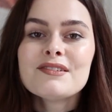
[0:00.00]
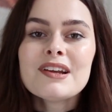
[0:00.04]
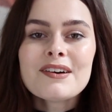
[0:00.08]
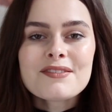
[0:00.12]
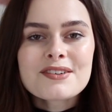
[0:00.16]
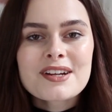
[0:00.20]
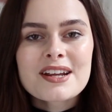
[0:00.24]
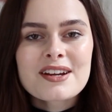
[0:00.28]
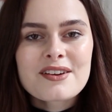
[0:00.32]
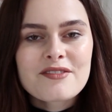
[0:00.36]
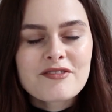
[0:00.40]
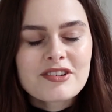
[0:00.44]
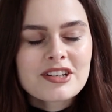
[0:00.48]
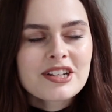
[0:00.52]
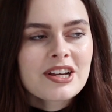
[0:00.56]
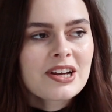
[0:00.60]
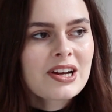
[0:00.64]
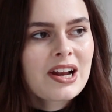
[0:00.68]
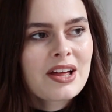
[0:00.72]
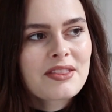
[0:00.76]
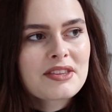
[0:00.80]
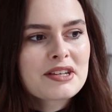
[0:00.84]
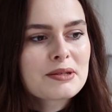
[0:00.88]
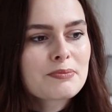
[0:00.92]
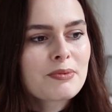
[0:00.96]
I've never done a video
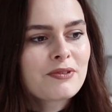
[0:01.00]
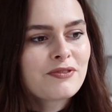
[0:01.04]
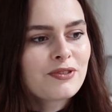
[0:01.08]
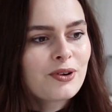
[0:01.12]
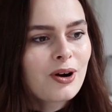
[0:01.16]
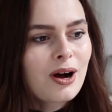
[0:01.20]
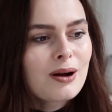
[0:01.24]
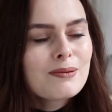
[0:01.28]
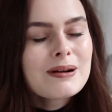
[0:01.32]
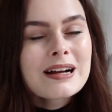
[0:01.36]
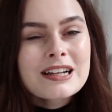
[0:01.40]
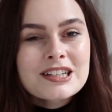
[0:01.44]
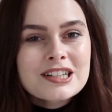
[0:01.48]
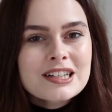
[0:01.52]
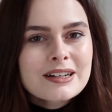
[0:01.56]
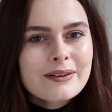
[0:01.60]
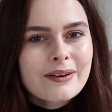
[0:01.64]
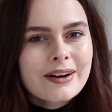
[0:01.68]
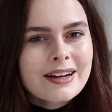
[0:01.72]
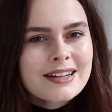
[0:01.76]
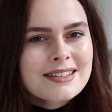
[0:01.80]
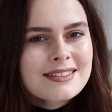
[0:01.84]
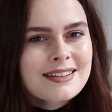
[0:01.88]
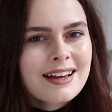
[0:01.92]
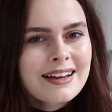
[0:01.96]
like this before. I'm actually
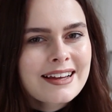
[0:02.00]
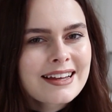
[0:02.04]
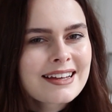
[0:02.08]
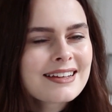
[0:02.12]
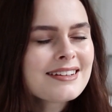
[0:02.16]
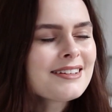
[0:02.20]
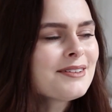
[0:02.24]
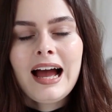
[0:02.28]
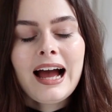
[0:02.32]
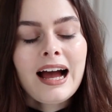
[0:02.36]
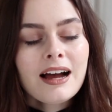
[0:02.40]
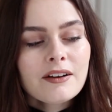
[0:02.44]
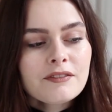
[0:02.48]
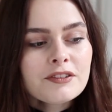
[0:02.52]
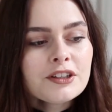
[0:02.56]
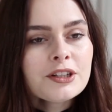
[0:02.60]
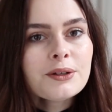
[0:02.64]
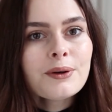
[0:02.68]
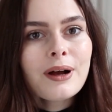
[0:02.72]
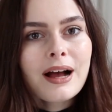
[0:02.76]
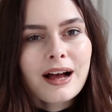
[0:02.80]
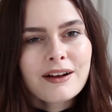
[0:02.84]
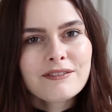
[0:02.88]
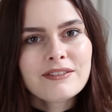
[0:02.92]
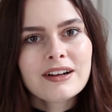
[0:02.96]
quite excited. Have
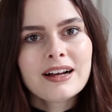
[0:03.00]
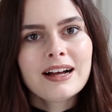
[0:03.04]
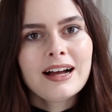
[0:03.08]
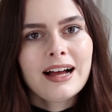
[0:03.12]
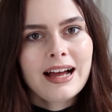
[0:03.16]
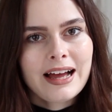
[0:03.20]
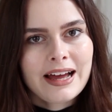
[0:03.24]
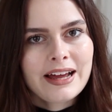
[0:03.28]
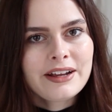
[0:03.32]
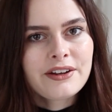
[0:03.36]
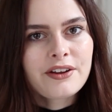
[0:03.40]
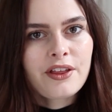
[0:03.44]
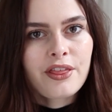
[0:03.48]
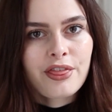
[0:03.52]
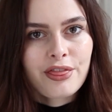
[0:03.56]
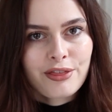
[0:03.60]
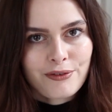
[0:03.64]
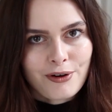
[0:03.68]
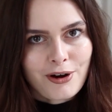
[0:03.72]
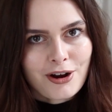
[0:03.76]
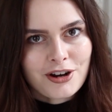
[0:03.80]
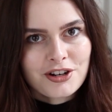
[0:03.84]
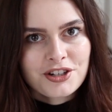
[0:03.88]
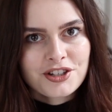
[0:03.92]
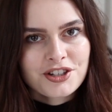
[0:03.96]
you ever had
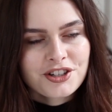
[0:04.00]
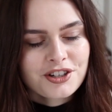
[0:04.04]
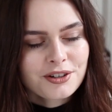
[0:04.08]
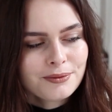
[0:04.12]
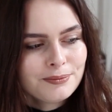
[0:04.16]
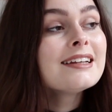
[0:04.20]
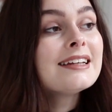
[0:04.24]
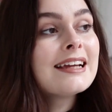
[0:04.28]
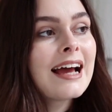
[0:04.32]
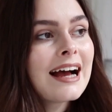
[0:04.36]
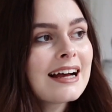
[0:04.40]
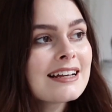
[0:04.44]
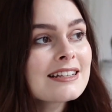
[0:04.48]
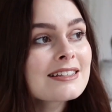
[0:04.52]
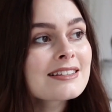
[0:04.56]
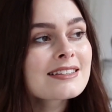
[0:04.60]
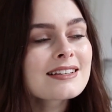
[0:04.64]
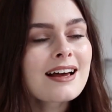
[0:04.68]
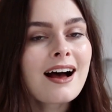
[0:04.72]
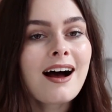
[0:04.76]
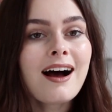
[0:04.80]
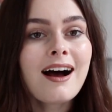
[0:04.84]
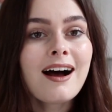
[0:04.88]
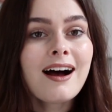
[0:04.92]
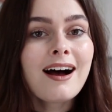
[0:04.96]
thrush? Yes,
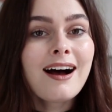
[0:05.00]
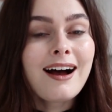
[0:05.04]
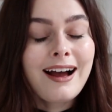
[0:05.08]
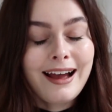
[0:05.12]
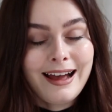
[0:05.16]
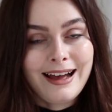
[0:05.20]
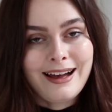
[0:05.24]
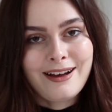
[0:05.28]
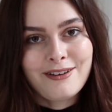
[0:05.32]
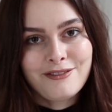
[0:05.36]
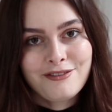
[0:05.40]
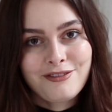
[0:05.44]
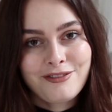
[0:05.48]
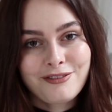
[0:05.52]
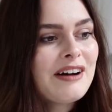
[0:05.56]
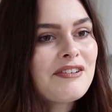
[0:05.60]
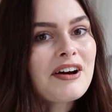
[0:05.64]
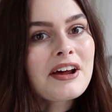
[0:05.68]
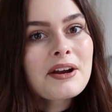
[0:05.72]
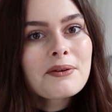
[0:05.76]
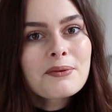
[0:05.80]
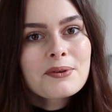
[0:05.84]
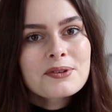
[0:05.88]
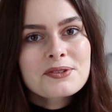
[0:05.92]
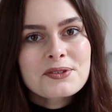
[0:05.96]
I have. I've
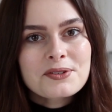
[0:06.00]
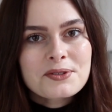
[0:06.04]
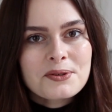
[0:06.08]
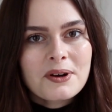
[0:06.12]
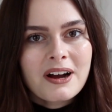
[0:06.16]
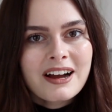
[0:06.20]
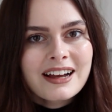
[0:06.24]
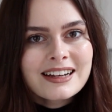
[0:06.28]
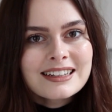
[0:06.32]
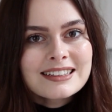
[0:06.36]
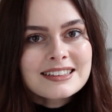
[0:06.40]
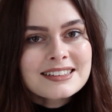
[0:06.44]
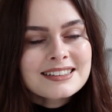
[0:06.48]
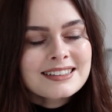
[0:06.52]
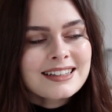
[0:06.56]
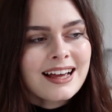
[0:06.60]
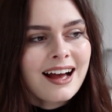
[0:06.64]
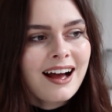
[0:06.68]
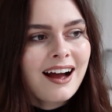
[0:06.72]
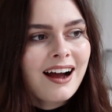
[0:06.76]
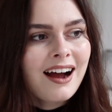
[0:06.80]
had it once or twice.